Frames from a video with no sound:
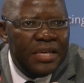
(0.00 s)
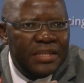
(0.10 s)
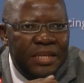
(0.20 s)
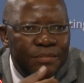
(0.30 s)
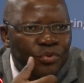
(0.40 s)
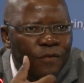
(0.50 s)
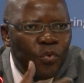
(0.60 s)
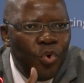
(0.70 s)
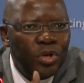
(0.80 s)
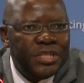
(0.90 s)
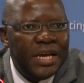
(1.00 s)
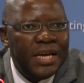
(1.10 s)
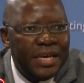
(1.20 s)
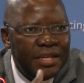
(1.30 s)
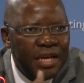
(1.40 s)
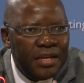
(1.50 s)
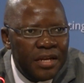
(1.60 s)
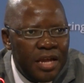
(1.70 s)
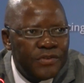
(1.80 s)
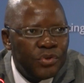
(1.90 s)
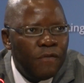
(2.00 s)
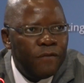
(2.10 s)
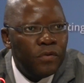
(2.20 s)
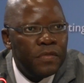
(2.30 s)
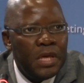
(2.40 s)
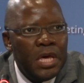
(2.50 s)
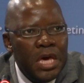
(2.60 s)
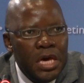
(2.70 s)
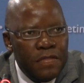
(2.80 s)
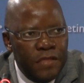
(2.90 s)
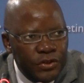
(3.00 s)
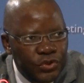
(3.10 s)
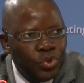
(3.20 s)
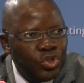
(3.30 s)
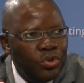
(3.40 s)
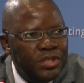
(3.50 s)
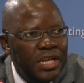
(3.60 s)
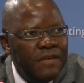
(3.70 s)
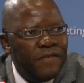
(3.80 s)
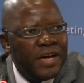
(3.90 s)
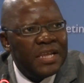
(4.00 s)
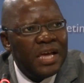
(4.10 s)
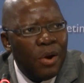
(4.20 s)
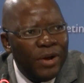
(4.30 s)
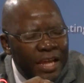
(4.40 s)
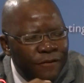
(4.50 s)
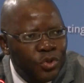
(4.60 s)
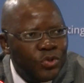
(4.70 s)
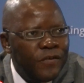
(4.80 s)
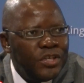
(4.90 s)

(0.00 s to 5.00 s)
in terms of water, and so forth. Then social delivery, our levels of